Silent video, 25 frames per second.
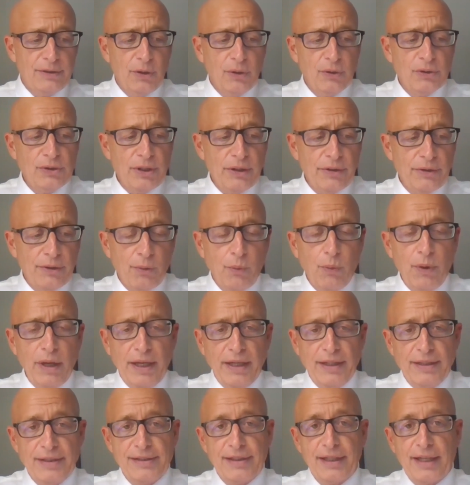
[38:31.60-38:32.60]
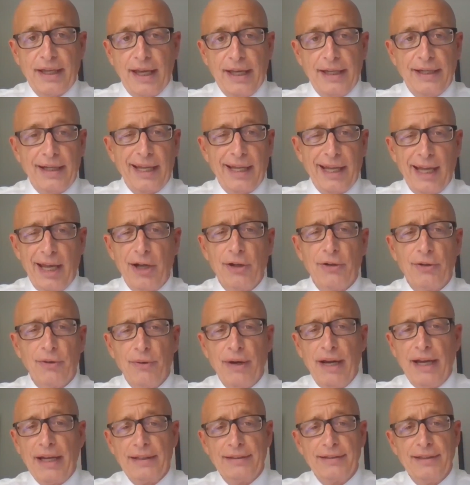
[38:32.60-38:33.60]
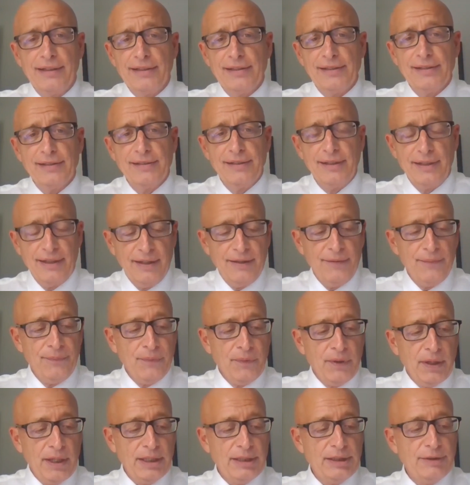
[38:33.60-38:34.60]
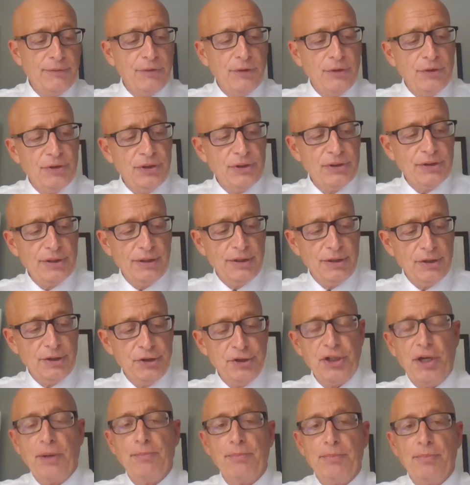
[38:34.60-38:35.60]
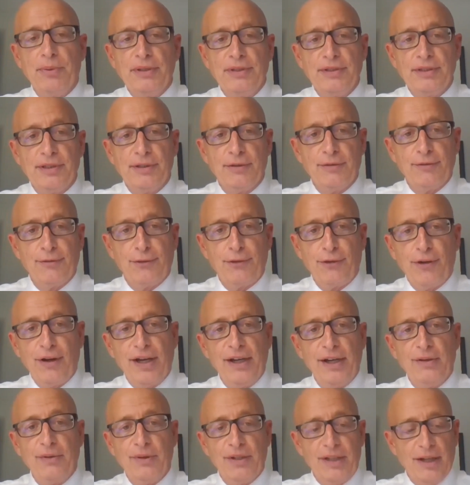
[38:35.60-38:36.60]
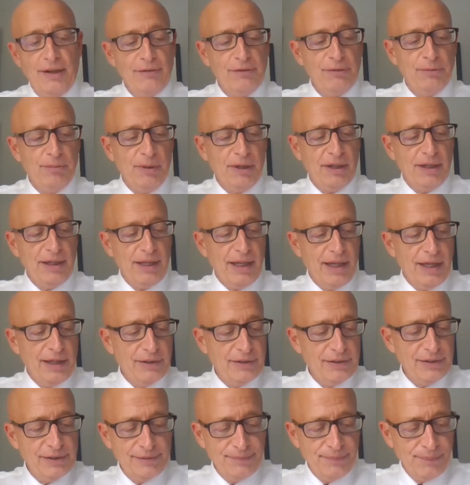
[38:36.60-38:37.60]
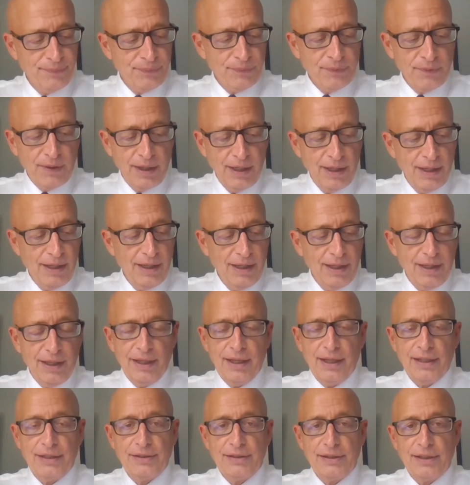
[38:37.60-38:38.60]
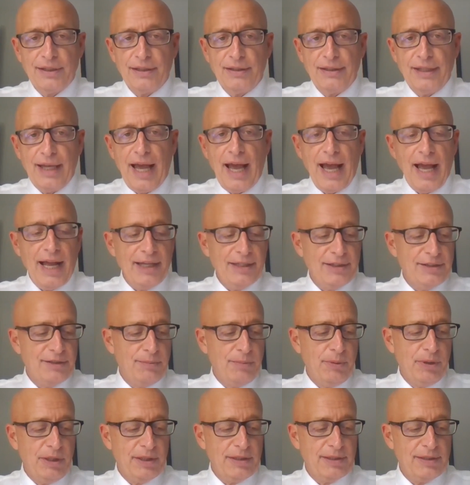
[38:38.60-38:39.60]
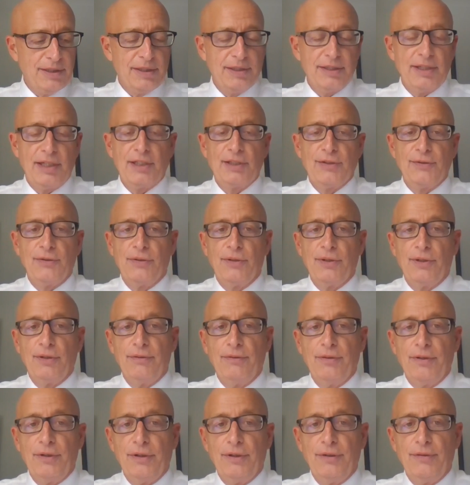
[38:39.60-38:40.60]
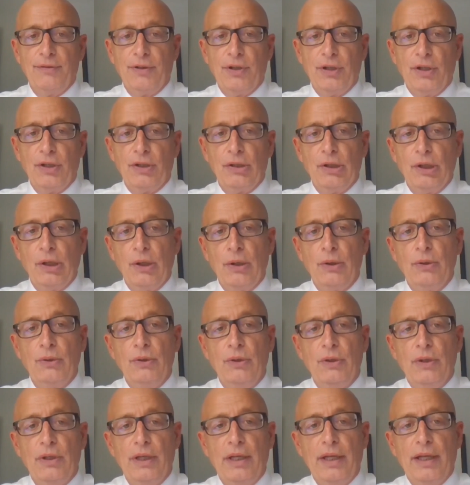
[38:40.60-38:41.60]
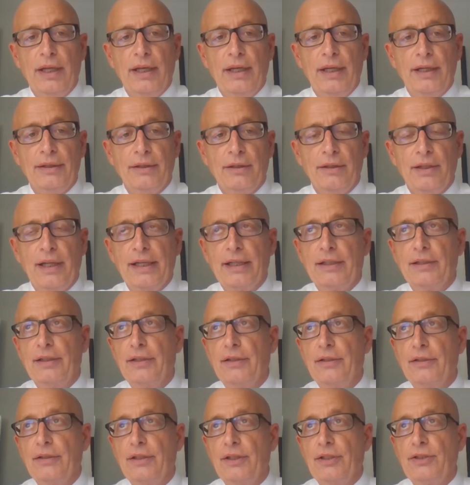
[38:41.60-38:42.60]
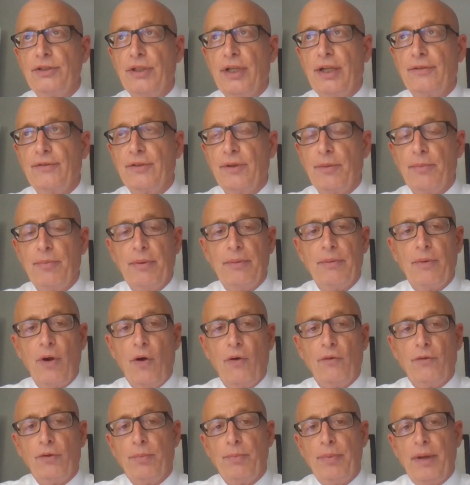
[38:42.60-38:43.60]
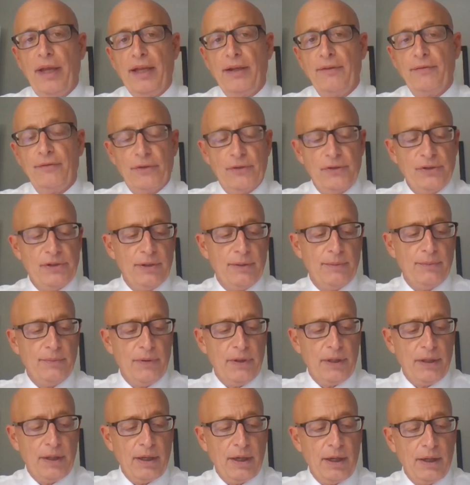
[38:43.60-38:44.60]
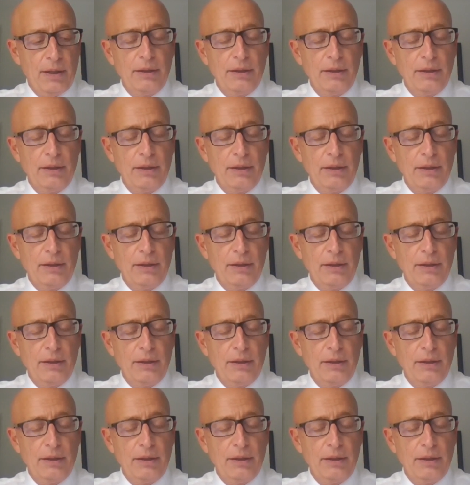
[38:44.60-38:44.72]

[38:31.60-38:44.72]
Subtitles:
those are the ways to kind of counteract this. Because if you're just going to jump into the fray with everybody else, it's the odds of being successful are very, very low, and the likelihood that you have to overpay for something